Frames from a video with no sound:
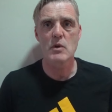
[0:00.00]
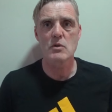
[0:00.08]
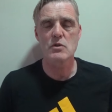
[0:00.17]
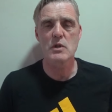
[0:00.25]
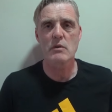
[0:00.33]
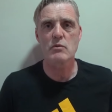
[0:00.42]

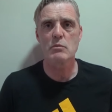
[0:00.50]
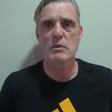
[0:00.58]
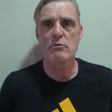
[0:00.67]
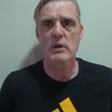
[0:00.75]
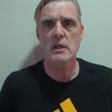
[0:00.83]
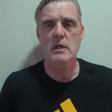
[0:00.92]
because you have to be
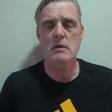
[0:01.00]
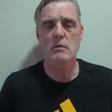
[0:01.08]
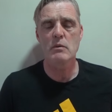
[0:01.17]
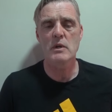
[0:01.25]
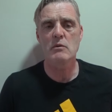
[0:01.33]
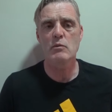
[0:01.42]
ready
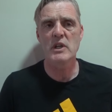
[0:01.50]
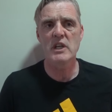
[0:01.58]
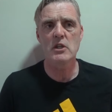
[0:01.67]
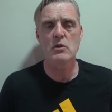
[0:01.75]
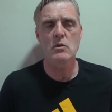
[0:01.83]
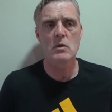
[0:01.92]
when we
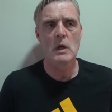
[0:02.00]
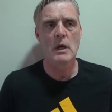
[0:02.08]
need you.